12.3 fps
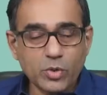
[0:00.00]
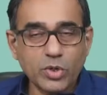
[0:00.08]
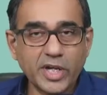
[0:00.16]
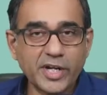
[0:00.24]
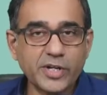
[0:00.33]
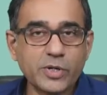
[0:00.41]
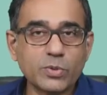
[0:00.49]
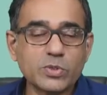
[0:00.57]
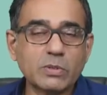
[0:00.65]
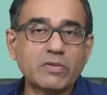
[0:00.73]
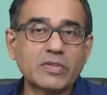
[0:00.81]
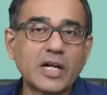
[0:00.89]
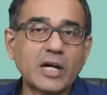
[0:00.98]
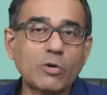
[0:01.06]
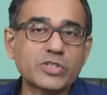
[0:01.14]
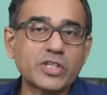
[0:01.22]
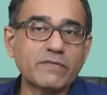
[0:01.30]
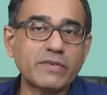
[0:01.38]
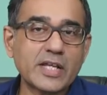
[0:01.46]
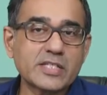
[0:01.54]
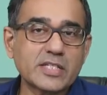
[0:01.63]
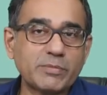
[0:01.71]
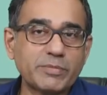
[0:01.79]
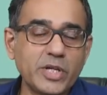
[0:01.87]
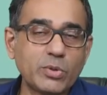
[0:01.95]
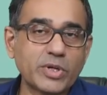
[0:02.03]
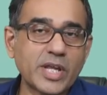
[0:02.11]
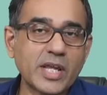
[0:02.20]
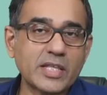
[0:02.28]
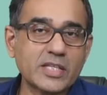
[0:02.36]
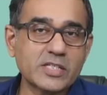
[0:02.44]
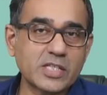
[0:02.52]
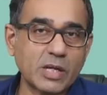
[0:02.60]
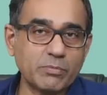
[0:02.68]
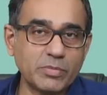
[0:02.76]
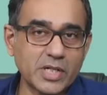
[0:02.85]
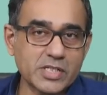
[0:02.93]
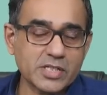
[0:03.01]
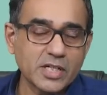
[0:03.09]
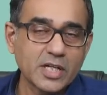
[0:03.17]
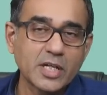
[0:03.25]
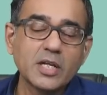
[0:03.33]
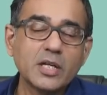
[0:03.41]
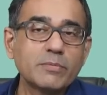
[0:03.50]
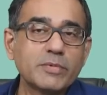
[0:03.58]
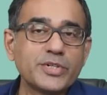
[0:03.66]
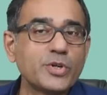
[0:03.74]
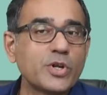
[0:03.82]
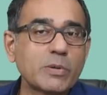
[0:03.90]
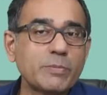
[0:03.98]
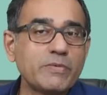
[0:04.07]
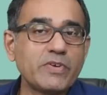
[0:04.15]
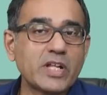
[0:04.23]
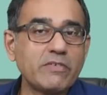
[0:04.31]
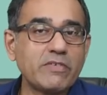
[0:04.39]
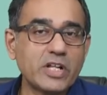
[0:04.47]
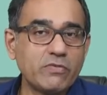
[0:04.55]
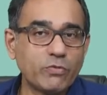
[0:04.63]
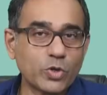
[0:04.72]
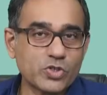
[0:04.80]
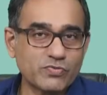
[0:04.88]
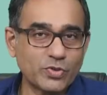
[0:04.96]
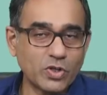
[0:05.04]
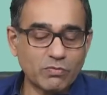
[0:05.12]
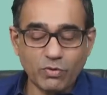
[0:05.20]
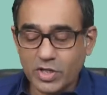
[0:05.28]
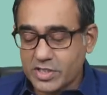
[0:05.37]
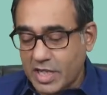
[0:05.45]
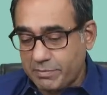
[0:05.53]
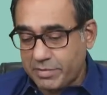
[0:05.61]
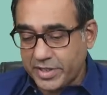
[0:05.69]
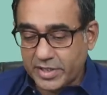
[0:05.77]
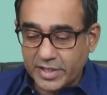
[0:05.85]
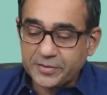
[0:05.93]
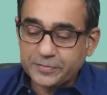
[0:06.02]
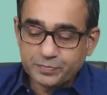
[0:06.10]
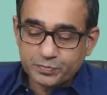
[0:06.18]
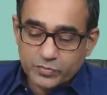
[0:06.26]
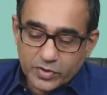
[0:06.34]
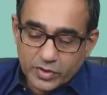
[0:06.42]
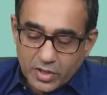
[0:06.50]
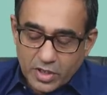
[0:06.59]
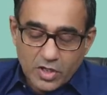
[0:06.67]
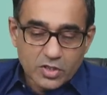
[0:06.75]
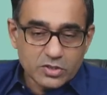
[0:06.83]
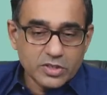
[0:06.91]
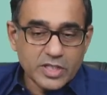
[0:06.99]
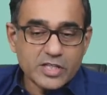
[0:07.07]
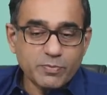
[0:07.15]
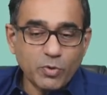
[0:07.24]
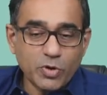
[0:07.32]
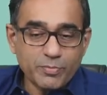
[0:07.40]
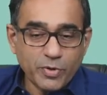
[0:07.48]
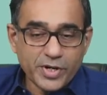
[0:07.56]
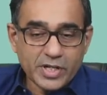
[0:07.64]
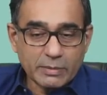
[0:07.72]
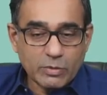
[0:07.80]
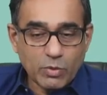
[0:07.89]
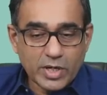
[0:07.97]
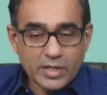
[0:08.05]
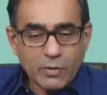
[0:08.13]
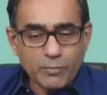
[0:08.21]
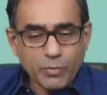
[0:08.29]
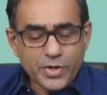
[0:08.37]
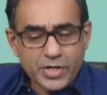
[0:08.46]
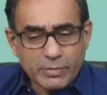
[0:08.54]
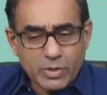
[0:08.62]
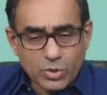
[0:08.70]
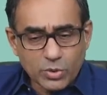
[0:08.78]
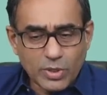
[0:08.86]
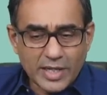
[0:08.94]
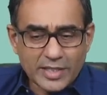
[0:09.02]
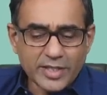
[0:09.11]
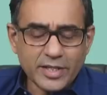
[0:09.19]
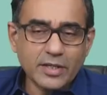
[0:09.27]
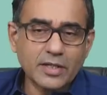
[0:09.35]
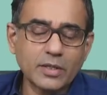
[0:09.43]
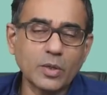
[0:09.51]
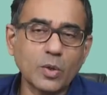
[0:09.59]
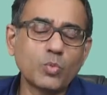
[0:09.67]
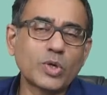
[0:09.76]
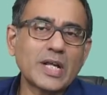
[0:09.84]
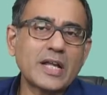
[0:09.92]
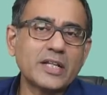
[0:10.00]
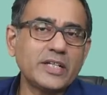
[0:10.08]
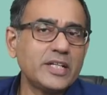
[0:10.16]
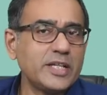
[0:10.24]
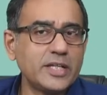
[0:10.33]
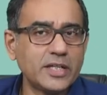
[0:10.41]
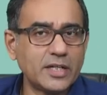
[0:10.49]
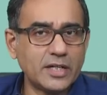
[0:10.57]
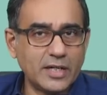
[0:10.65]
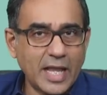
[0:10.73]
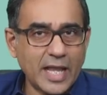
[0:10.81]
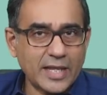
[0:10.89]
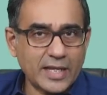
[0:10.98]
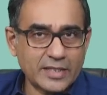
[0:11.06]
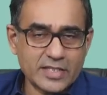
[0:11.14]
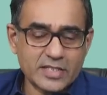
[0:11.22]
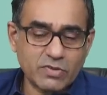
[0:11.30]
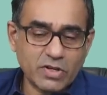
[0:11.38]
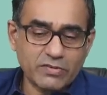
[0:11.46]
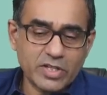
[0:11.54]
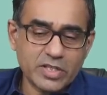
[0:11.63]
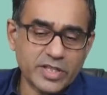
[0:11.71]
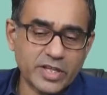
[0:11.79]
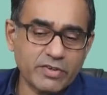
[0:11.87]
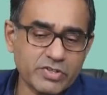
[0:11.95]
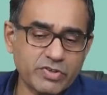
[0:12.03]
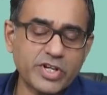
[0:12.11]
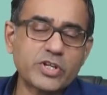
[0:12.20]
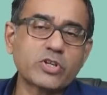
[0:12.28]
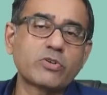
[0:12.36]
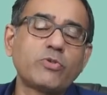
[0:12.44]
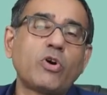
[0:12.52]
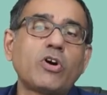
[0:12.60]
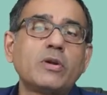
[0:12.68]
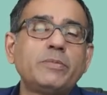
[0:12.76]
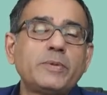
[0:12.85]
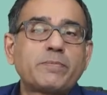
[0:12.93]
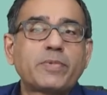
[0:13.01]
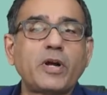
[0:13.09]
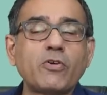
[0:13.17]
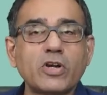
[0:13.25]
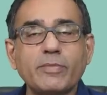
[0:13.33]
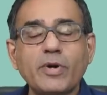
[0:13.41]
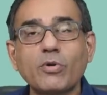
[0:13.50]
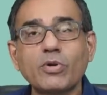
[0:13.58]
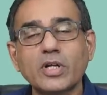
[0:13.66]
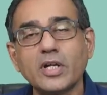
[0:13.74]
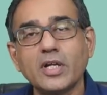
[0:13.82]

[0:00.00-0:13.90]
to get into some of the housing finance company looking at these numbers, but you need to be very, very watchful of what's happening there. So that's point number one. Now, point number two, I think what I really like, and that's one of the things which we should all be proud about,